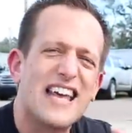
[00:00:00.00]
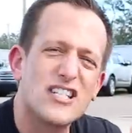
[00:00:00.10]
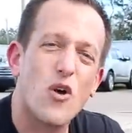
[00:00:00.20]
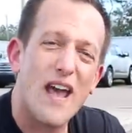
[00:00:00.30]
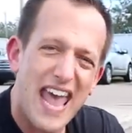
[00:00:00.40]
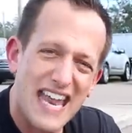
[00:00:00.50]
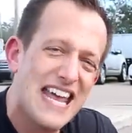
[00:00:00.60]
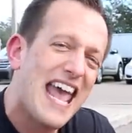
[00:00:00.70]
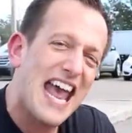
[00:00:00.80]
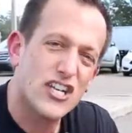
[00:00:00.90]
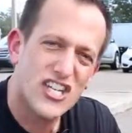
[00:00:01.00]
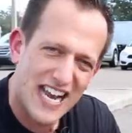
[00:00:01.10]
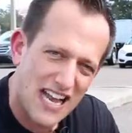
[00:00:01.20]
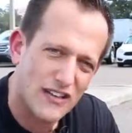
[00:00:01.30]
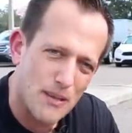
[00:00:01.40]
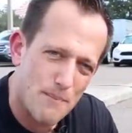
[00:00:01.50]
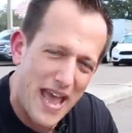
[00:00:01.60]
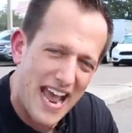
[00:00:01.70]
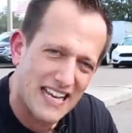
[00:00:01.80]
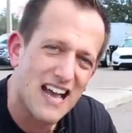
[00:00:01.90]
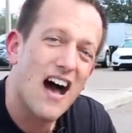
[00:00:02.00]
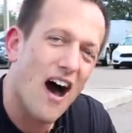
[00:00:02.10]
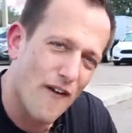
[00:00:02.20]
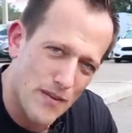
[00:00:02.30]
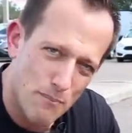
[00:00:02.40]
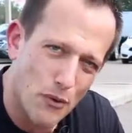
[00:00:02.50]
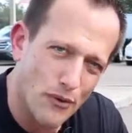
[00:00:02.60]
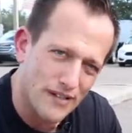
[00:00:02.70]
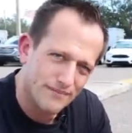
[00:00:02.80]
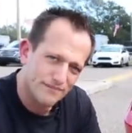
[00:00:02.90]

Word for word: Let's go ahead and check out the back of the Bullitt.